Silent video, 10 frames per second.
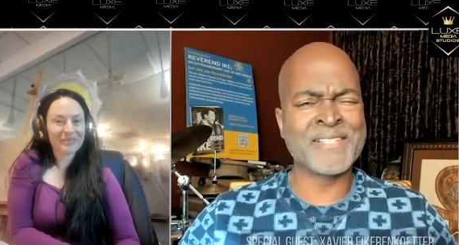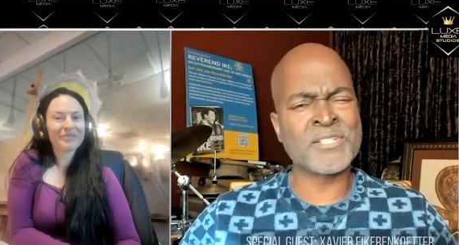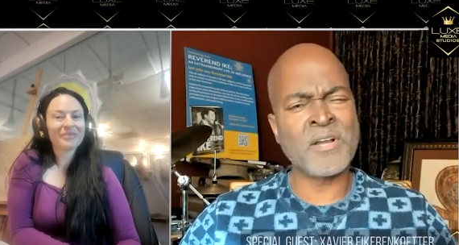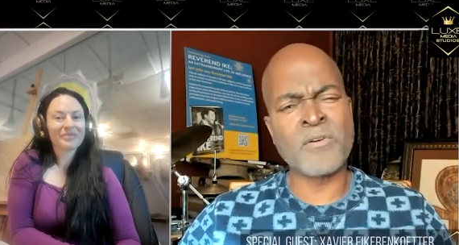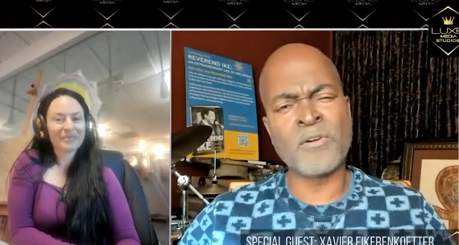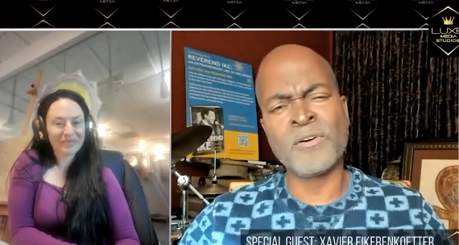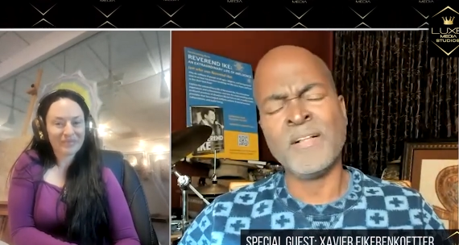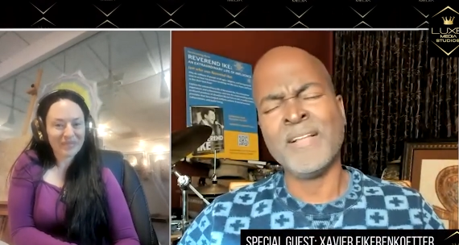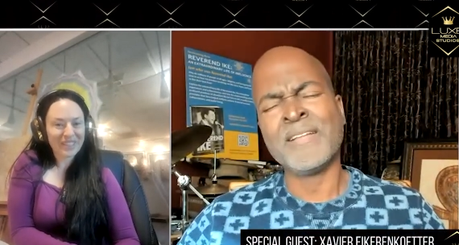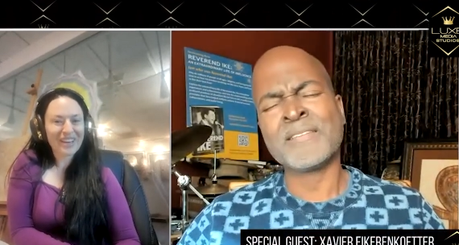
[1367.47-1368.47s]
Speaker 1: sorrow,
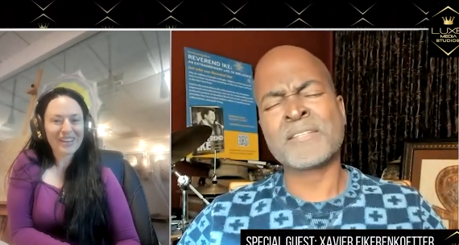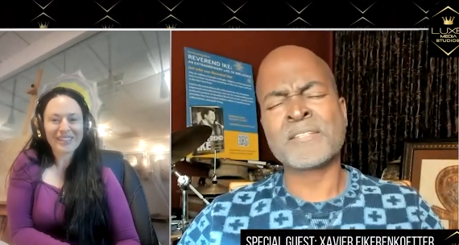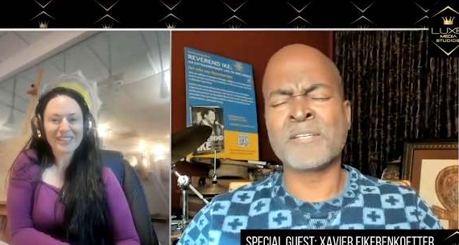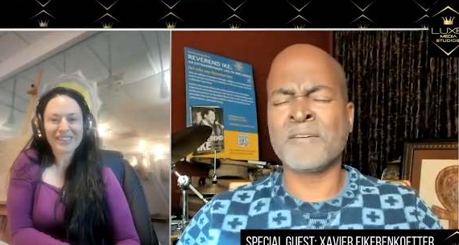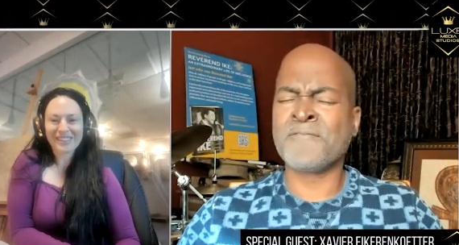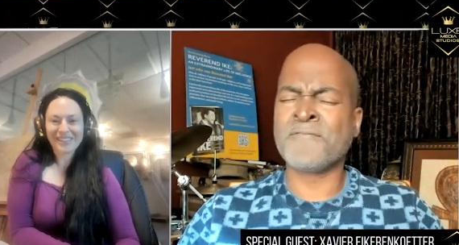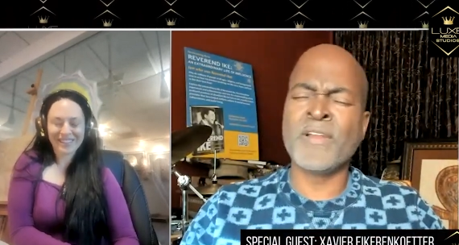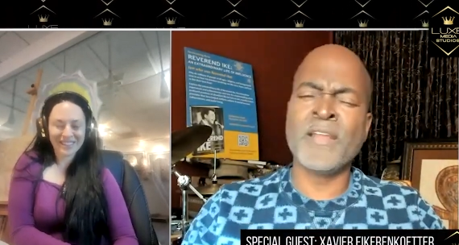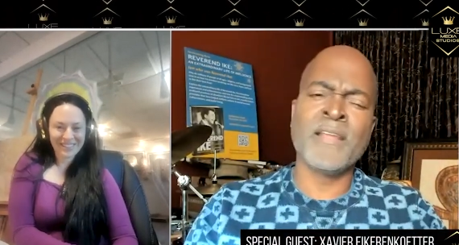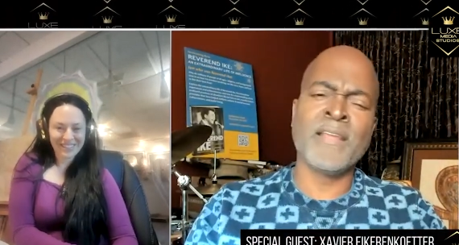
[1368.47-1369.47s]
yes. the
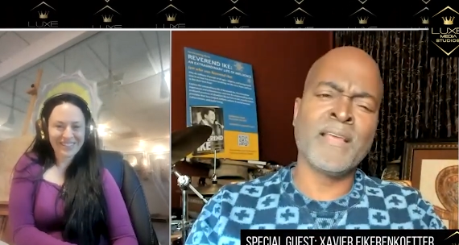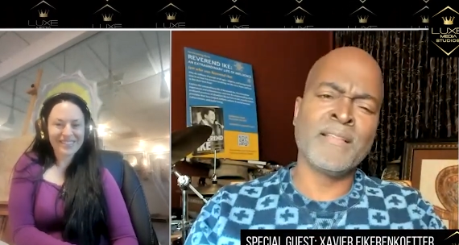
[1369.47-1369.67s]
suffering,